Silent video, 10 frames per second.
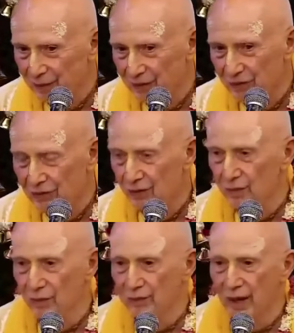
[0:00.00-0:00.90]
Because there's
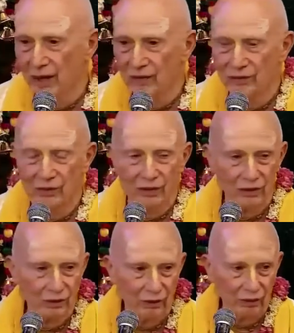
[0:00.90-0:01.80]
a more powerful
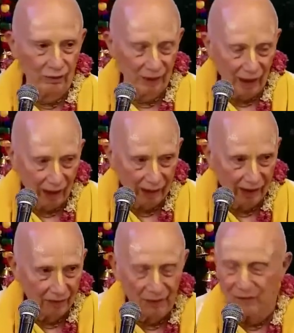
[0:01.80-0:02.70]
controller
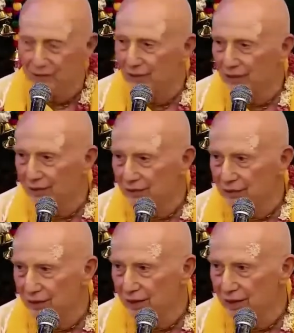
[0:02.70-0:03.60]
behind that material
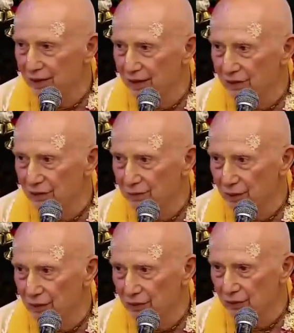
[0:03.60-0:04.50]
energy, and that's the
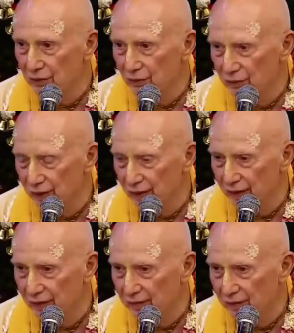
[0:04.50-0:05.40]
person who
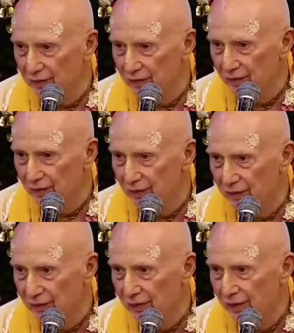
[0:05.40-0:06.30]
created the material
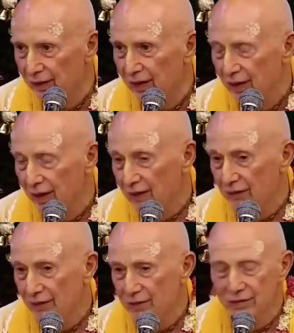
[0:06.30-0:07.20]
energy.
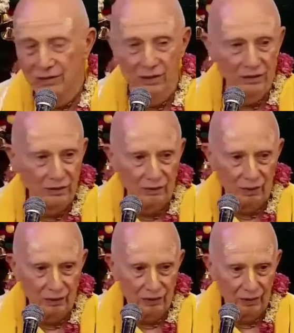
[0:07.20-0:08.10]
And Krishna says it
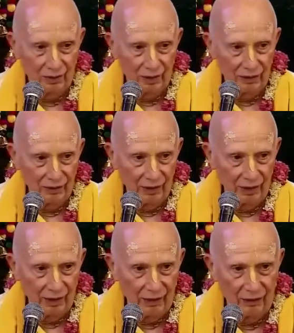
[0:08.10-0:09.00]
works in my
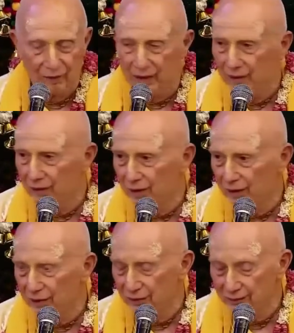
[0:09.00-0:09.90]
direct, under my
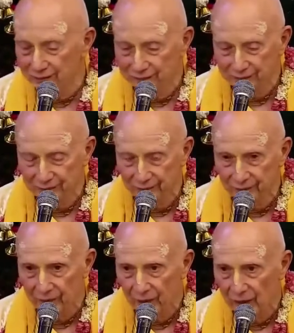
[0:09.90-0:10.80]
direction.
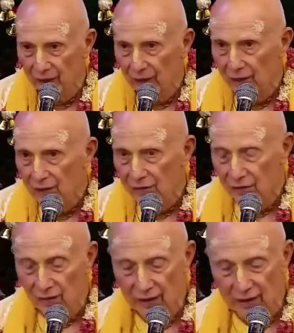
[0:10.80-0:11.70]

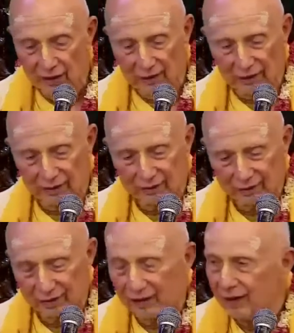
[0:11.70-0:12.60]
So here,
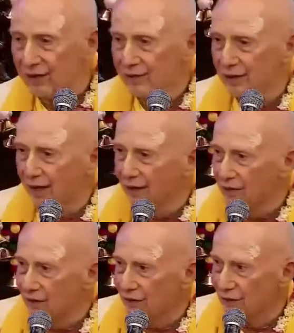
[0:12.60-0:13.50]
a nice
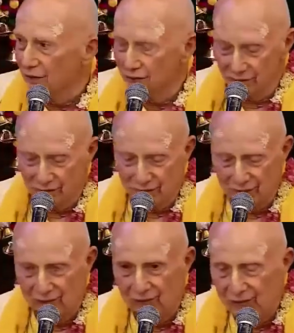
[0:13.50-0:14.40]
analogy is
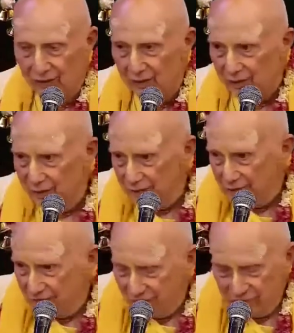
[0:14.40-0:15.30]
used. Uh,
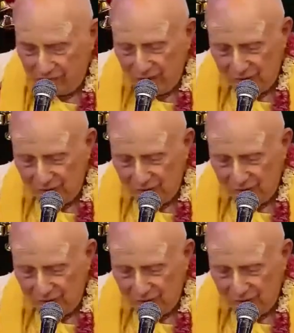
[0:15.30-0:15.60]
this is